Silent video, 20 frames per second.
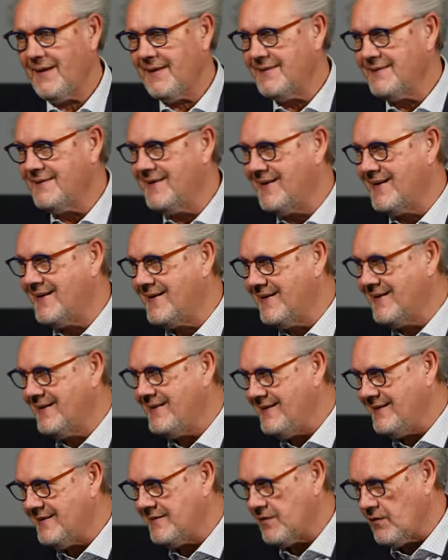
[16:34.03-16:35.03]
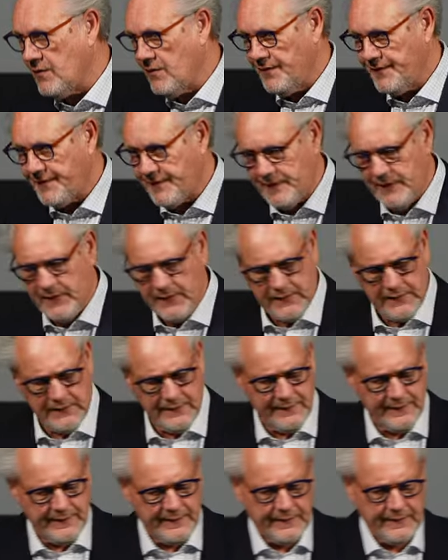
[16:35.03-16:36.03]
degrees of
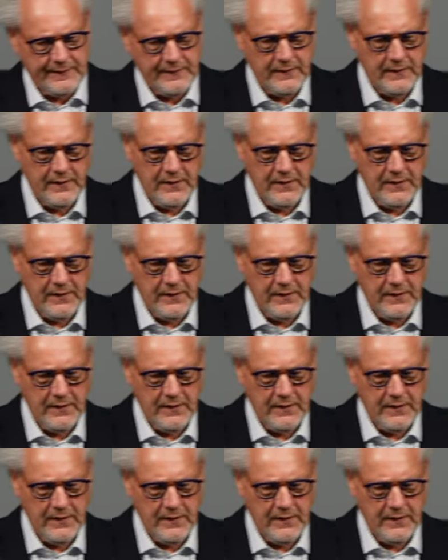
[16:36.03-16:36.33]
sickness.